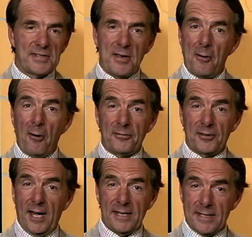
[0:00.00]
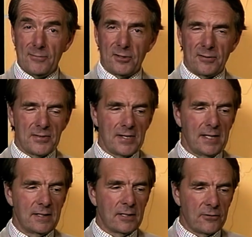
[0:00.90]
so often I seem to have
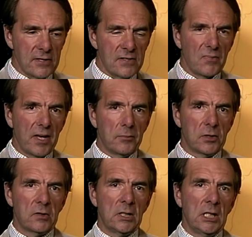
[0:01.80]
said, at this moment,